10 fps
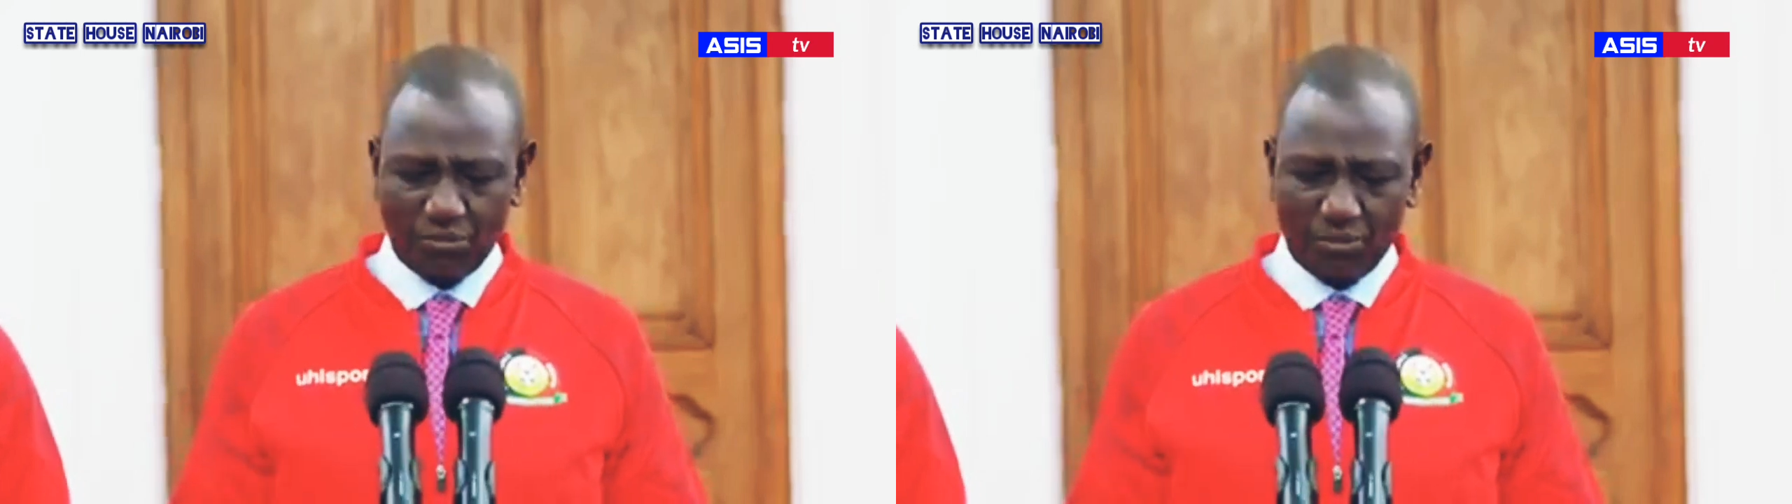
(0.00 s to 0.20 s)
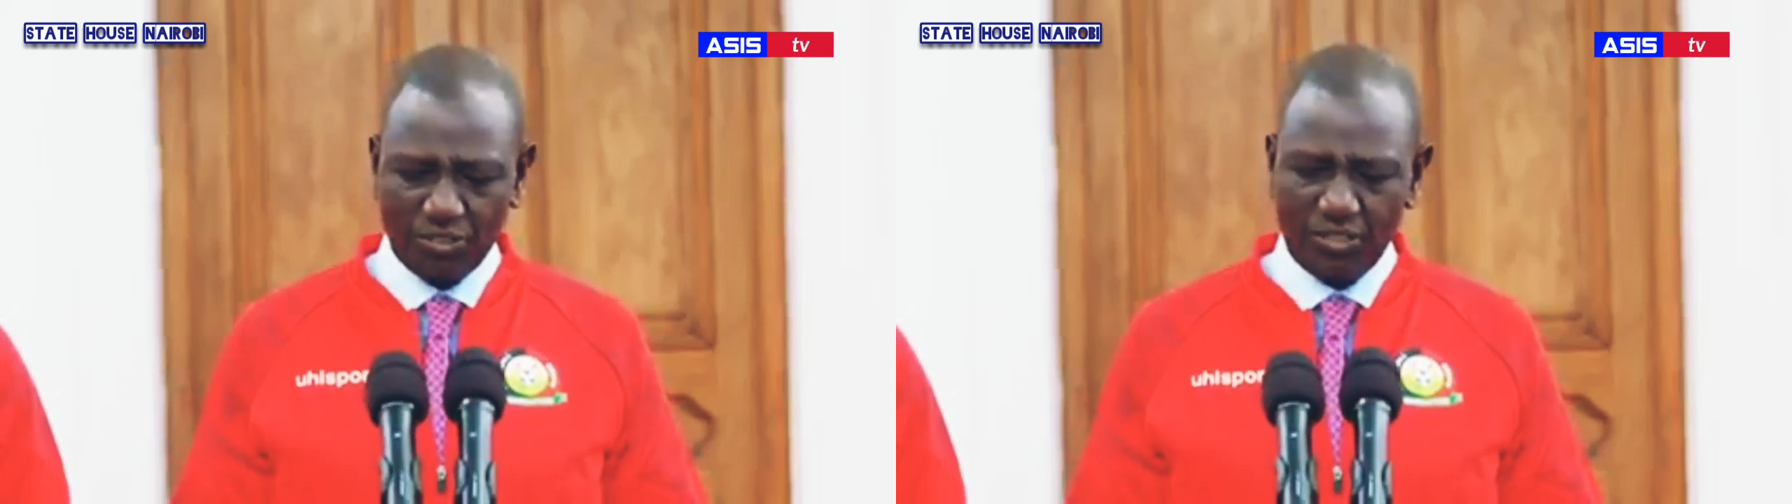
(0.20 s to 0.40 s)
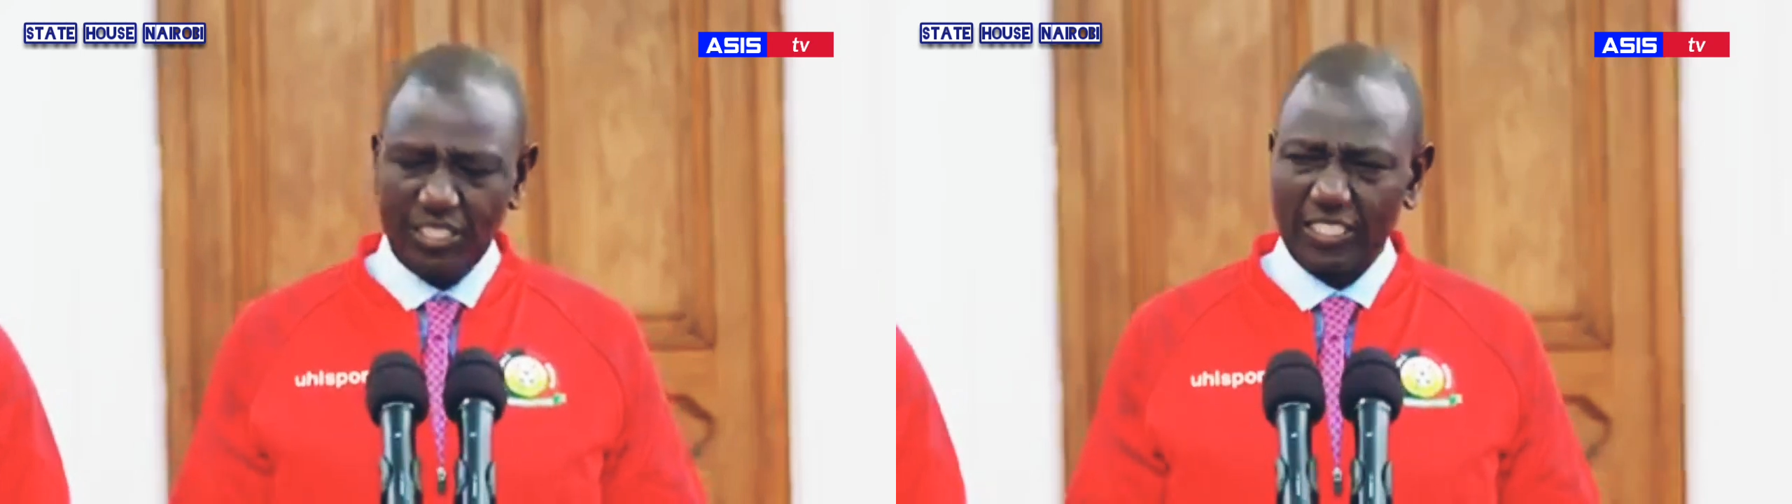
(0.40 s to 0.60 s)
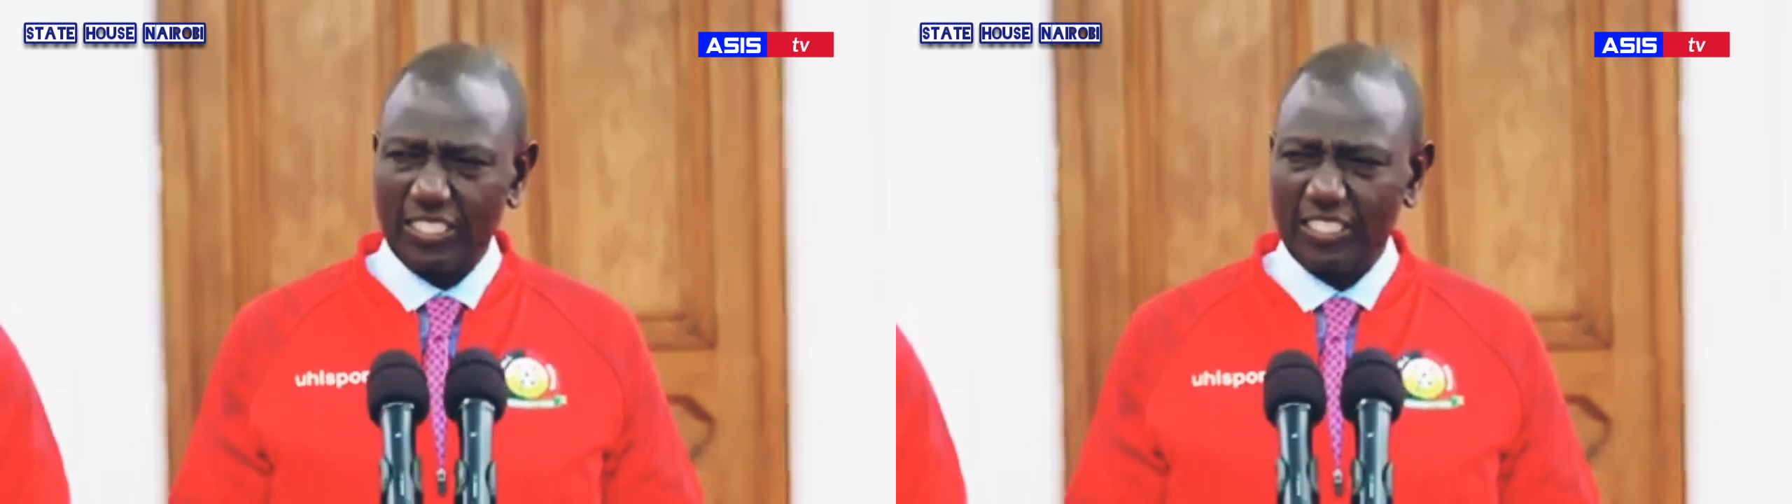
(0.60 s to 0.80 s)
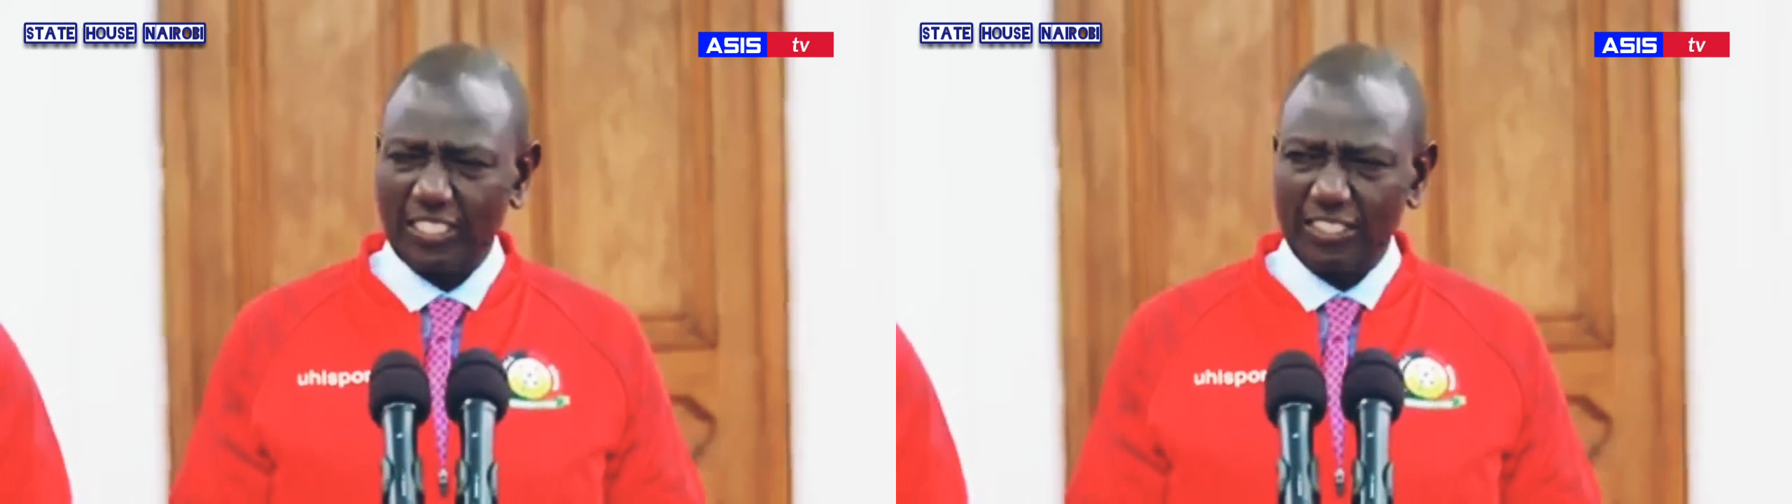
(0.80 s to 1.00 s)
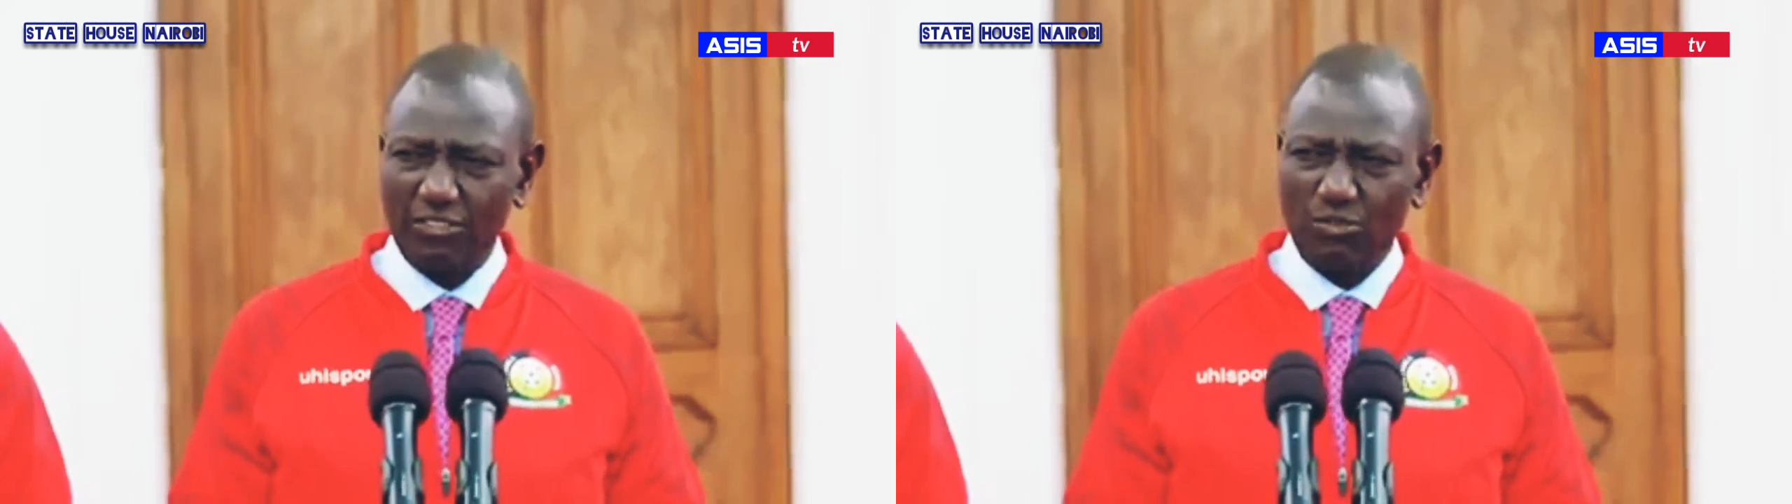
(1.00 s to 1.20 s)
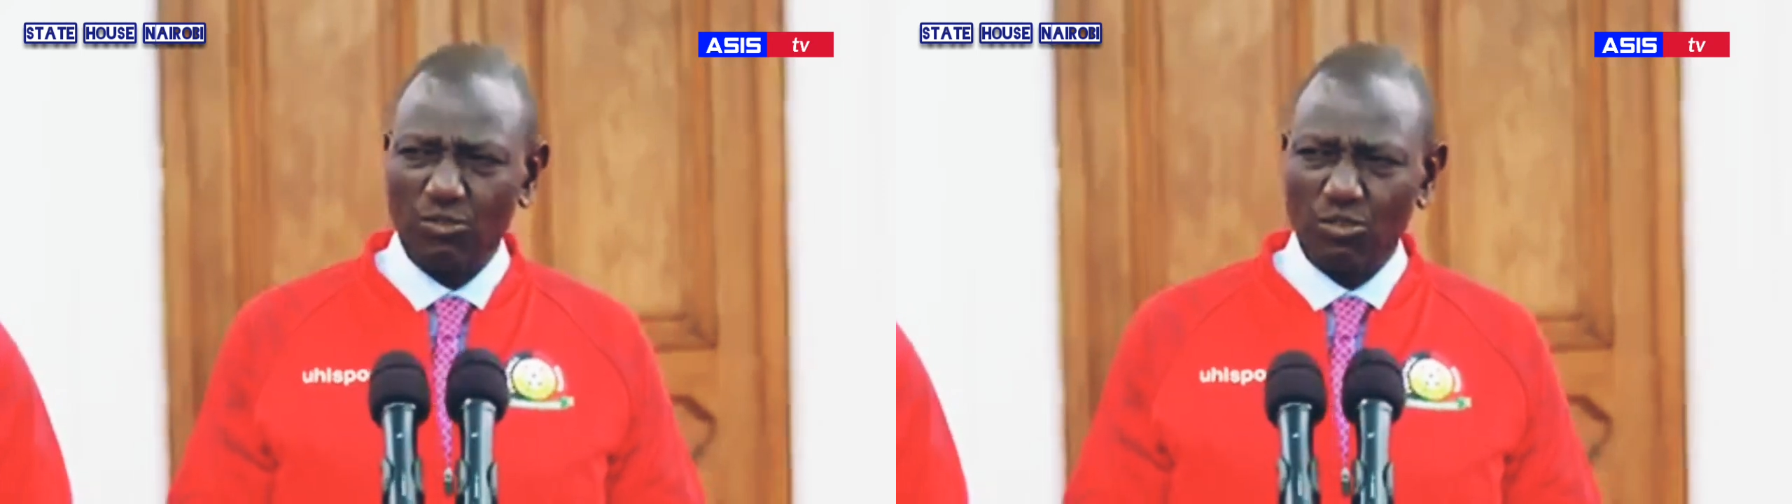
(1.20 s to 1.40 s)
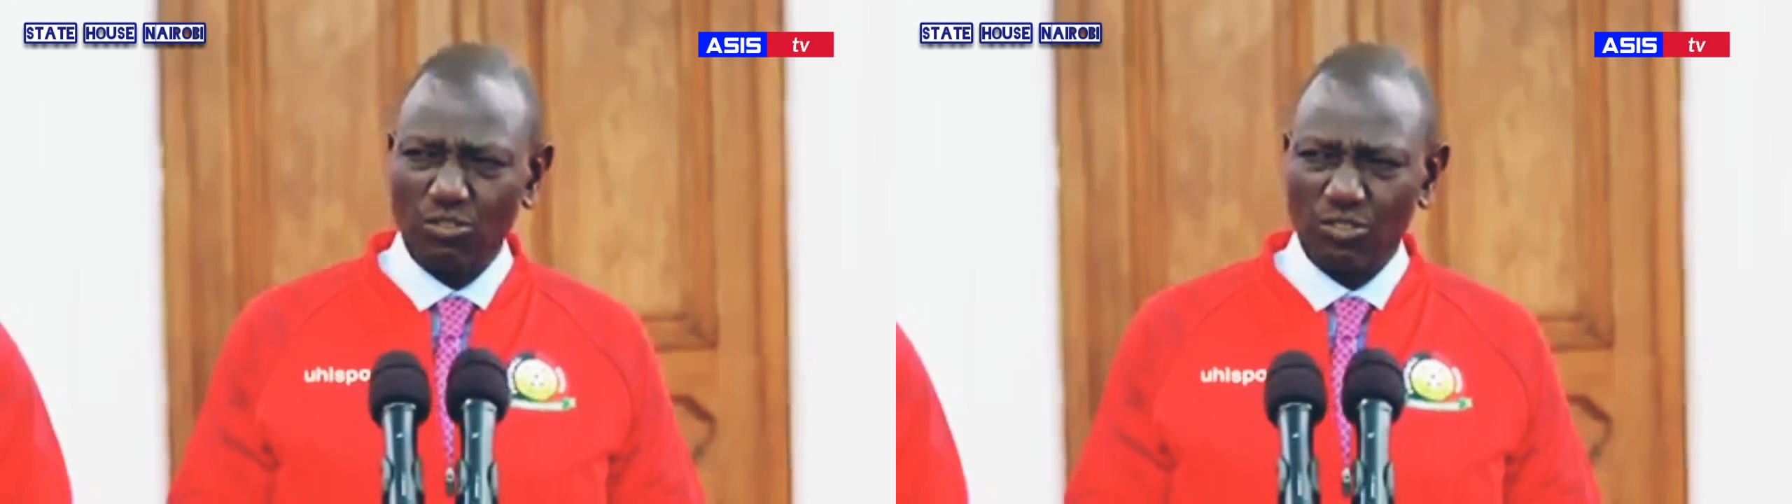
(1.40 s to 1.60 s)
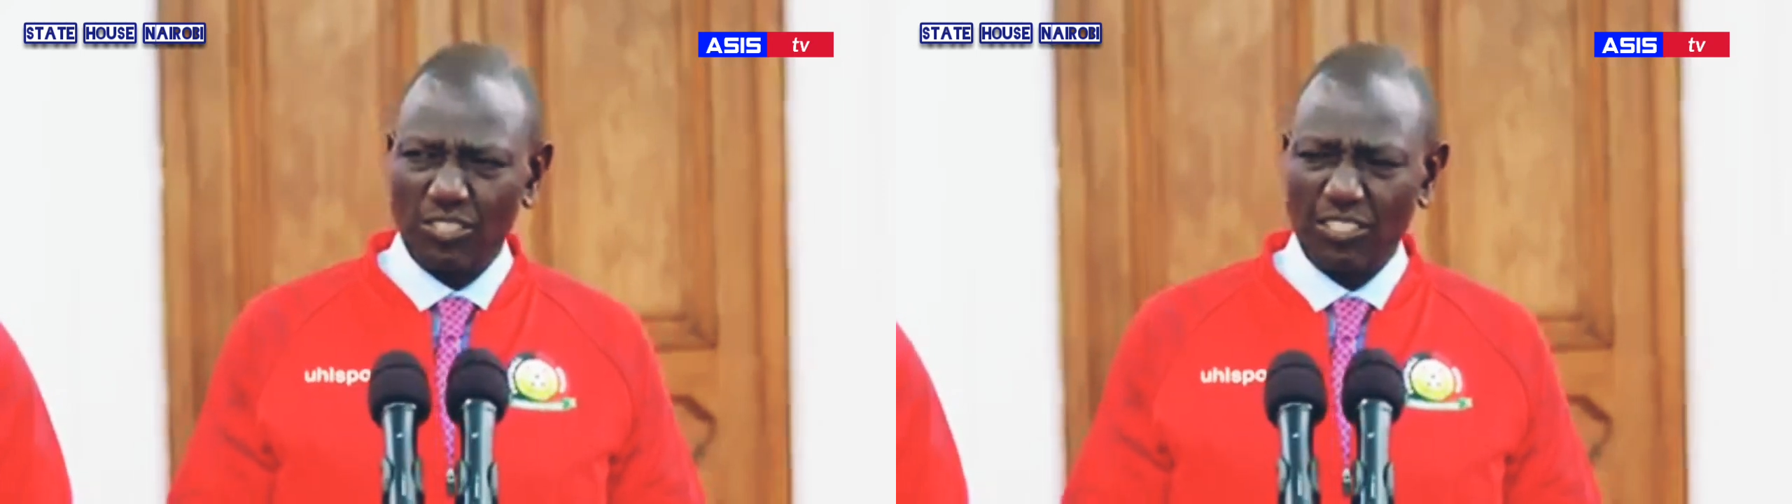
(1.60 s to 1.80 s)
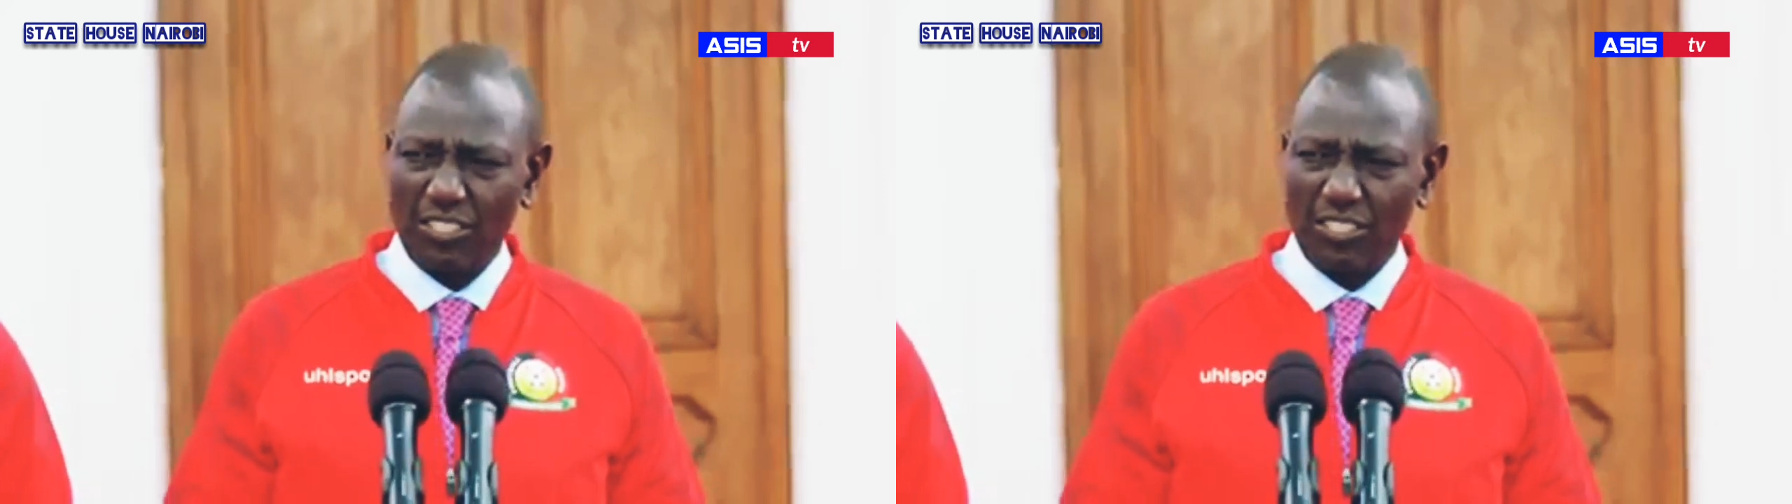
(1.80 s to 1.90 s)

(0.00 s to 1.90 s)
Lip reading: opportunity to host